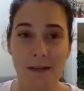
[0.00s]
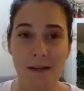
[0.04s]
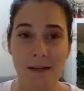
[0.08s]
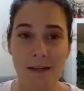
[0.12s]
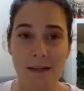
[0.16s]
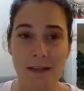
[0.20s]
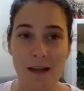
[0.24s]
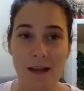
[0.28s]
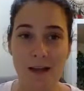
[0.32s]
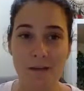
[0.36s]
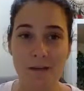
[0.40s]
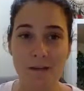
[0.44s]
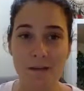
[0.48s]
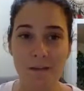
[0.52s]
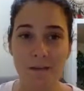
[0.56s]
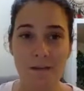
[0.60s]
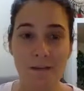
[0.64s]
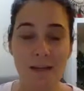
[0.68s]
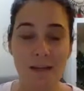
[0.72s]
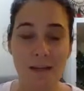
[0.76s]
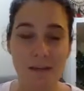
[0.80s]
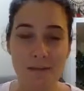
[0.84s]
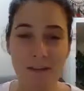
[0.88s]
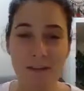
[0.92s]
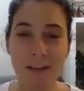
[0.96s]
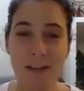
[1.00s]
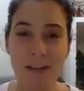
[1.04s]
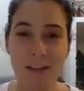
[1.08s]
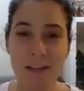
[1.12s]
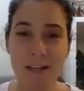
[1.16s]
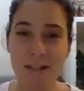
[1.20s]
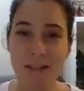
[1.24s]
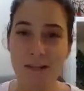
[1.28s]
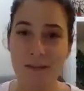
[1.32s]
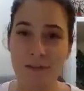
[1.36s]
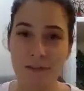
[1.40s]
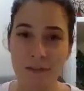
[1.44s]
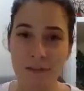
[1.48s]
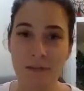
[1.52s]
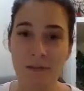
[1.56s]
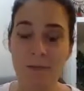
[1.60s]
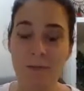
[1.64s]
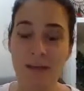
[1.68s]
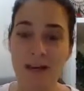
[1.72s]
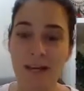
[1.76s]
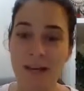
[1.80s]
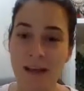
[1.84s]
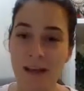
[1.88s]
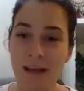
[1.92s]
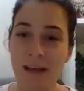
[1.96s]
Yeah, giving it a different
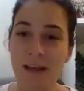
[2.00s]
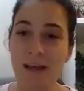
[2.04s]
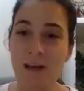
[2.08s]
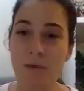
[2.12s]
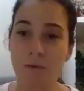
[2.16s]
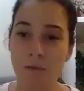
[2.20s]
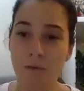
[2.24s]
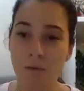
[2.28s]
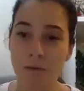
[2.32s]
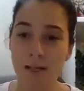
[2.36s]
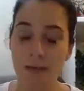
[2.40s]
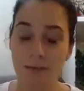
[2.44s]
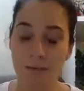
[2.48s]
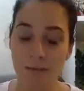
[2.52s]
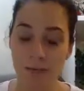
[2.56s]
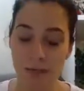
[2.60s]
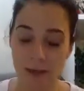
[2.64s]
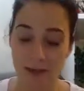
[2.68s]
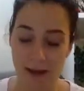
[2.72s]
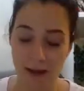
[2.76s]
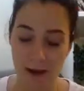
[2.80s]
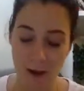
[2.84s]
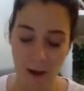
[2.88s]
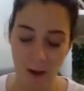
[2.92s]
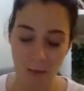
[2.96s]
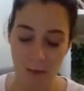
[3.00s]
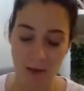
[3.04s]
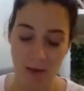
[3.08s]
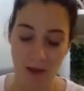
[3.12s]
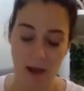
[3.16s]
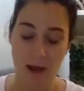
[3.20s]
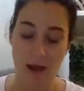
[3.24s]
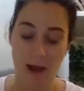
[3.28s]
meaning can really, really help.